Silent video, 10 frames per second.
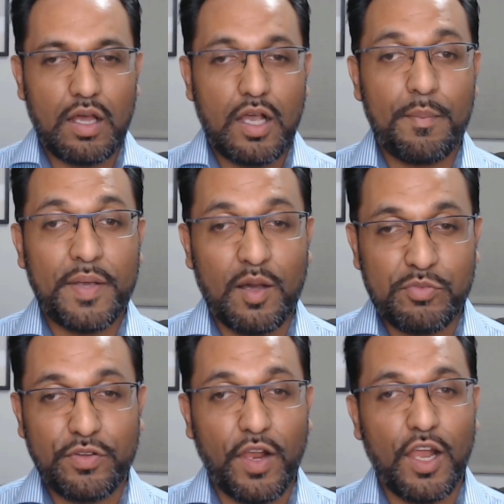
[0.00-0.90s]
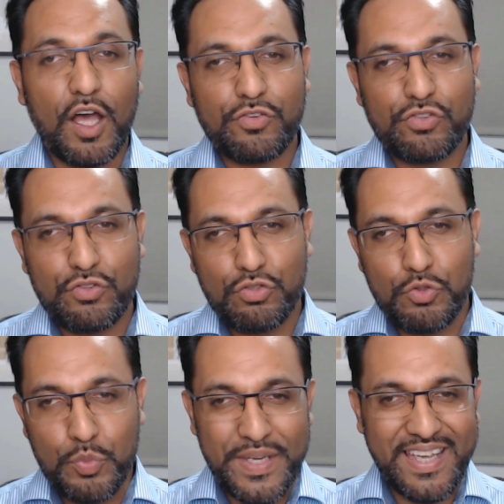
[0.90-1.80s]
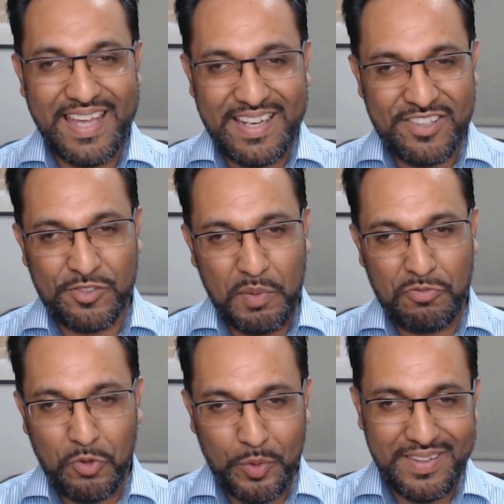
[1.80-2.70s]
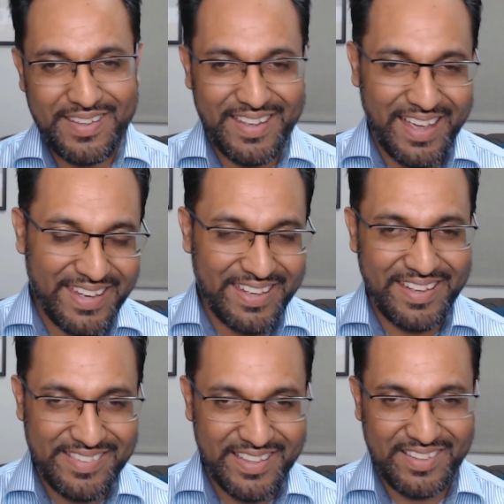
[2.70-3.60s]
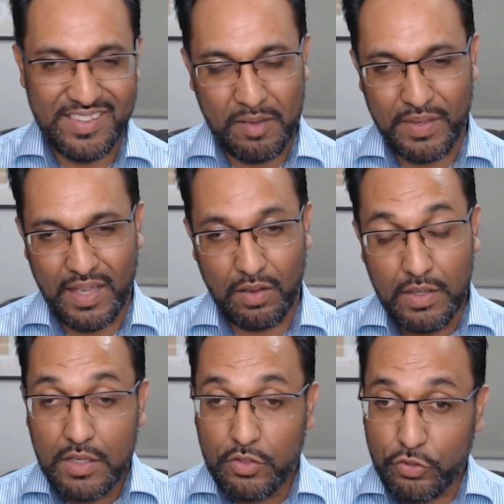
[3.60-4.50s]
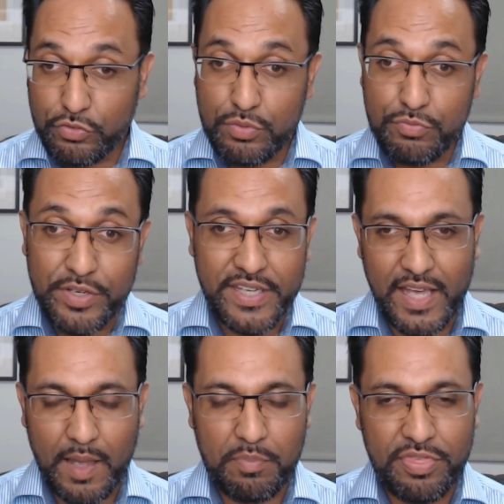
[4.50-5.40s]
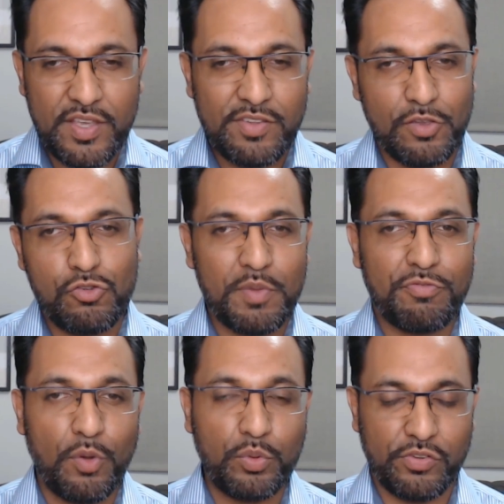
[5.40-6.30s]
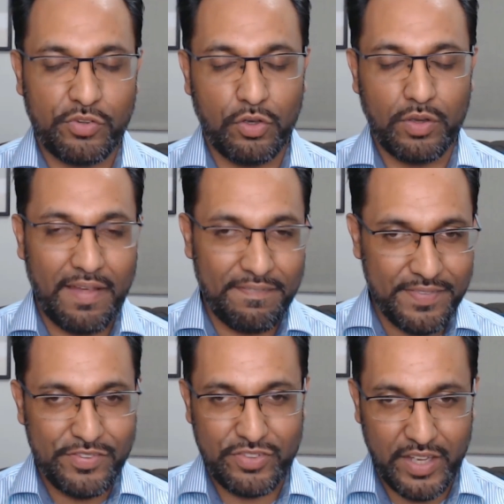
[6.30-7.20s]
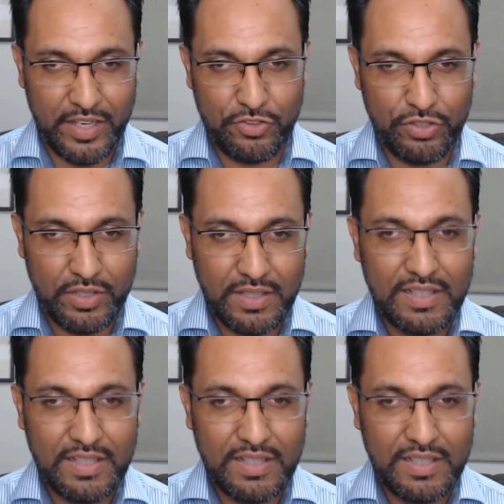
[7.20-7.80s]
Coming up to the last two weekends before the AKT exam now, just to recap things that you should be focusing on at this stage.